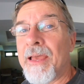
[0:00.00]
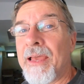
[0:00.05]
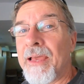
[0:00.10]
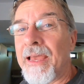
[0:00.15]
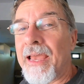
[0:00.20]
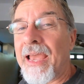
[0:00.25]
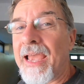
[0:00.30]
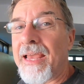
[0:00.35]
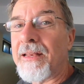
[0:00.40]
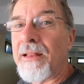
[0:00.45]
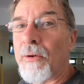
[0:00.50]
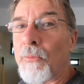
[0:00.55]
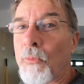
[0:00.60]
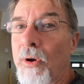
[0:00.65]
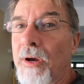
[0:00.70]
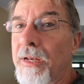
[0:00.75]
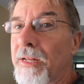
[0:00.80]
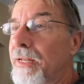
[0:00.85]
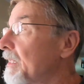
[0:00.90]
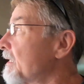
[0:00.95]
and
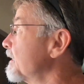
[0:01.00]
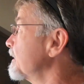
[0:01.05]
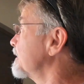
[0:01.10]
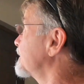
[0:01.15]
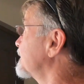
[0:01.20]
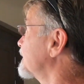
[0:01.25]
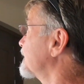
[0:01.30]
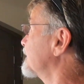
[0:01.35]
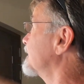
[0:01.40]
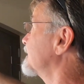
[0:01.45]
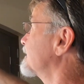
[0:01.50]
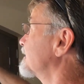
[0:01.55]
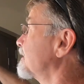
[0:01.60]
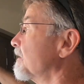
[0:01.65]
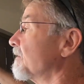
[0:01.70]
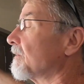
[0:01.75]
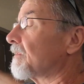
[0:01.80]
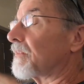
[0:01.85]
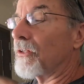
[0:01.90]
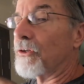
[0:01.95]
what it is
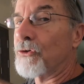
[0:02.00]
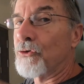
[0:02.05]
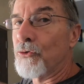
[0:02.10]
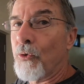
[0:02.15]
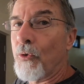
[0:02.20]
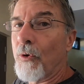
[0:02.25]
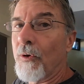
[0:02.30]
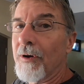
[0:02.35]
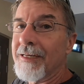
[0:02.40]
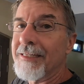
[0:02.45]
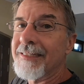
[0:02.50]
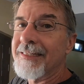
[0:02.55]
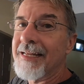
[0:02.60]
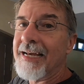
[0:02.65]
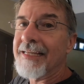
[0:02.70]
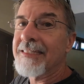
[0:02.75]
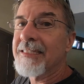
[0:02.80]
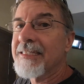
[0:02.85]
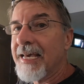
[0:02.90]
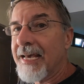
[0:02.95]
the door is
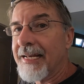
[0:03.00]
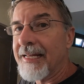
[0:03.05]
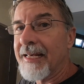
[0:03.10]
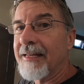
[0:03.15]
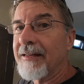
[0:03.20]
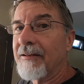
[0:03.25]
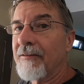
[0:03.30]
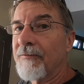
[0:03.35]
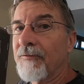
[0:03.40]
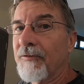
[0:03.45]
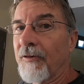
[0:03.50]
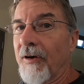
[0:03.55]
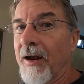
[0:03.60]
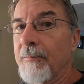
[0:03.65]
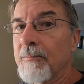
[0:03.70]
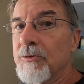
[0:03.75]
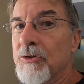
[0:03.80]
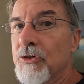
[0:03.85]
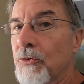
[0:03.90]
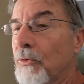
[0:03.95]
not set in the
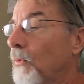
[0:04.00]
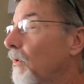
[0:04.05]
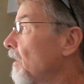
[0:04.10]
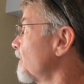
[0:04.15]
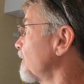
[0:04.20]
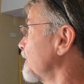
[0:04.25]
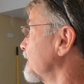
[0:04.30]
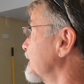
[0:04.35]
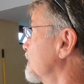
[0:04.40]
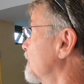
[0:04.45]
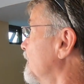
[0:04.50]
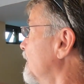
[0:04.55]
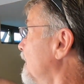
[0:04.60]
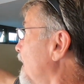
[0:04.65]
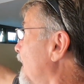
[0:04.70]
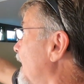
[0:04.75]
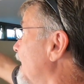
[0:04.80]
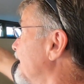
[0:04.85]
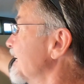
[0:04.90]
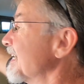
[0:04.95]
frame squarely.
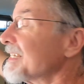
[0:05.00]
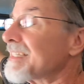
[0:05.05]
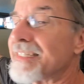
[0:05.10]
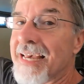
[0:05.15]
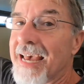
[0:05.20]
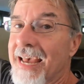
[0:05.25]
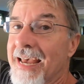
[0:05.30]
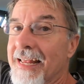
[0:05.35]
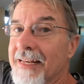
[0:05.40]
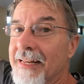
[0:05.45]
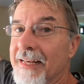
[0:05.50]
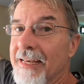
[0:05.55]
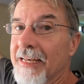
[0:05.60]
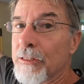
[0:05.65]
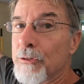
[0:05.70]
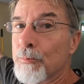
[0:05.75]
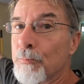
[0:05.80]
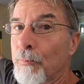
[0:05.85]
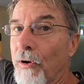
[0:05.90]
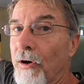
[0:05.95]
On this end
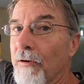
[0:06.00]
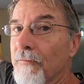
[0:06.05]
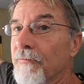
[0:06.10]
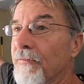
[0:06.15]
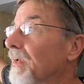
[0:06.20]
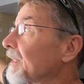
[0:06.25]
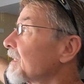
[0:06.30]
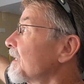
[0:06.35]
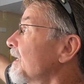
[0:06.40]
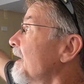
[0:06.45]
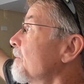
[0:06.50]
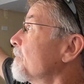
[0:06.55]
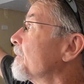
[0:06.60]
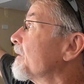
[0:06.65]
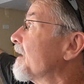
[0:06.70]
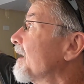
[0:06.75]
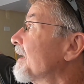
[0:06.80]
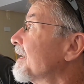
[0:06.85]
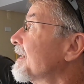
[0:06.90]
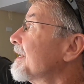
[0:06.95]
it's perfect,
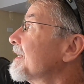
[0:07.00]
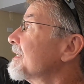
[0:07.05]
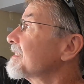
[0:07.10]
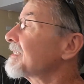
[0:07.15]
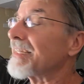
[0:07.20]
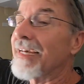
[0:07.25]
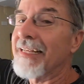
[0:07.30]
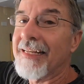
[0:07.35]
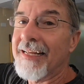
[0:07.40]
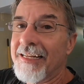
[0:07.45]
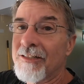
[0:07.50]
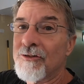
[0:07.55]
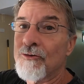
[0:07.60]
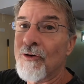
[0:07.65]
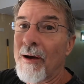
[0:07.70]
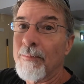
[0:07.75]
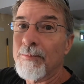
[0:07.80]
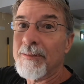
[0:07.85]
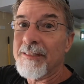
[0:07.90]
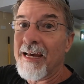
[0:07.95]
but on this end it
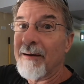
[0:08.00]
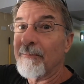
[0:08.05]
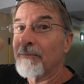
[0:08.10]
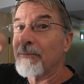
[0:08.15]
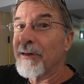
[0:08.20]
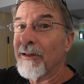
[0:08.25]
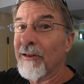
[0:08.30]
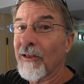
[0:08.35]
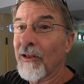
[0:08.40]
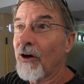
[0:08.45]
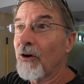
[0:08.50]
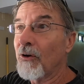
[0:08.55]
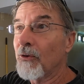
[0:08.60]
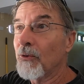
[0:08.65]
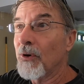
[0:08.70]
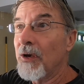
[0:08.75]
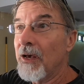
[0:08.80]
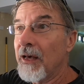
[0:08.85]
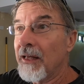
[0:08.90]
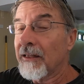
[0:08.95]
drops down
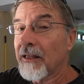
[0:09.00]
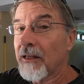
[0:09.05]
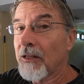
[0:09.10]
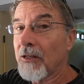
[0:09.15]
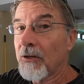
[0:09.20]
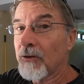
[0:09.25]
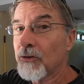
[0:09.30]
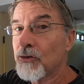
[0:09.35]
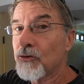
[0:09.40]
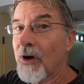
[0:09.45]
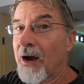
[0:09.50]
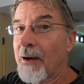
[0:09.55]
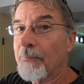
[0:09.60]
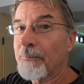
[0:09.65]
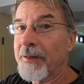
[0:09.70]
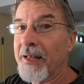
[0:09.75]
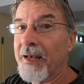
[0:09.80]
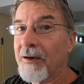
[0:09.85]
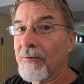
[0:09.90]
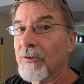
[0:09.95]
below the little
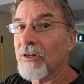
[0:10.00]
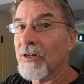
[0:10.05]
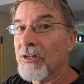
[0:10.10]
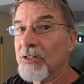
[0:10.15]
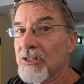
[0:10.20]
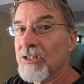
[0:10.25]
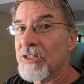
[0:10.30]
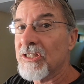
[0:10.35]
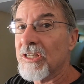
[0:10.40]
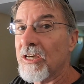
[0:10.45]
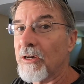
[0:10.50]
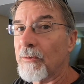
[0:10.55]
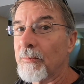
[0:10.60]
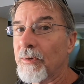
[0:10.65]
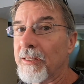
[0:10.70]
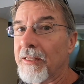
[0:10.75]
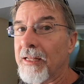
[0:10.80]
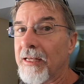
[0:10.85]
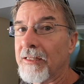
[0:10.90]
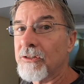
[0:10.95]
drop down
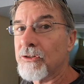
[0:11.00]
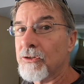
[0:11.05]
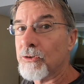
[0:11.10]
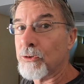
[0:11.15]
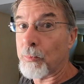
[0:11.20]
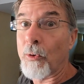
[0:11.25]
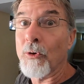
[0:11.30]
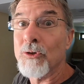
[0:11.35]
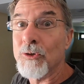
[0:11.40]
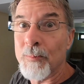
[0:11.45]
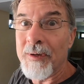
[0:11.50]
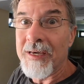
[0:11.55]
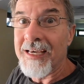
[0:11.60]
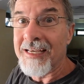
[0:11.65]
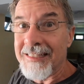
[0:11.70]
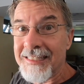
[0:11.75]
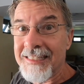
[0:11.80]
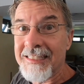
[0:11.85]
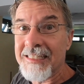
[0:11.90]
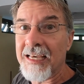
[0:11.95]
concealment that's supposed to be
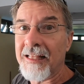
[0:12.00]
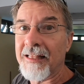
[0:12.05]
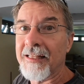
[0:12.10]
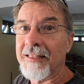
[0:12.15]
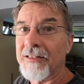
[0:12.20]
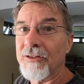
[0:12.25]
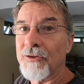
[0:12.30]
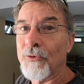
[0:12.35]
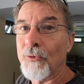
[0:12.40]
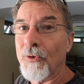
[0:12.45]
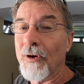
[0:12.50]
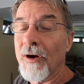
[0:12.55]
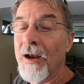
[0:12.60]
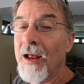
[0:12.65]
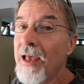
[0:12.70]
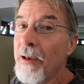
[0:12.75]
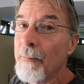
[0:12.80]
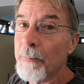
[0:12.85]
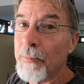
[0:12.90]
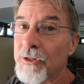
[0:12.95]
concealing the door,
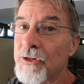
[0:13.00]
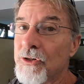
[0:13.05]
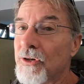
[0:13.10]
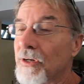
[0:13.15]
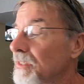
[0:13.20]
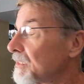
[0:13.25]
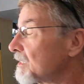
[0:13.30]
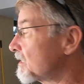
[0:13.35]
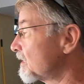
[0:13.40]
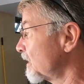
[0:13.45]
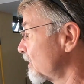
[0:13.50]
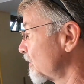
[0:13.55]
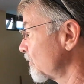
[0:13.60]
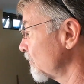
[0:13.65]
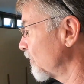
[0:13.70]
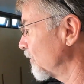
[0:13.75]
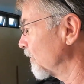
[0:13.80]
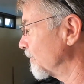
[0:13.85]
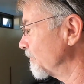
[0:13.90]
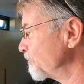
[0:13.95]
but you can see
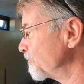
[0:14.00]
through.